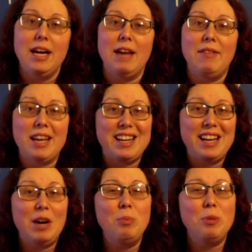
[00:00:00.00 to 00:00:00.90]
and they can
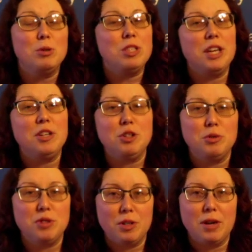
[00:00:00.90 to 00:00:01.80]
help those
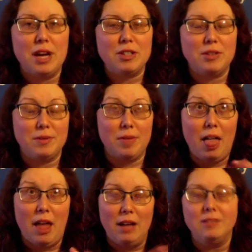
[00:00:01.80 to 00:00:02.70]
tissues that are ex- bleh,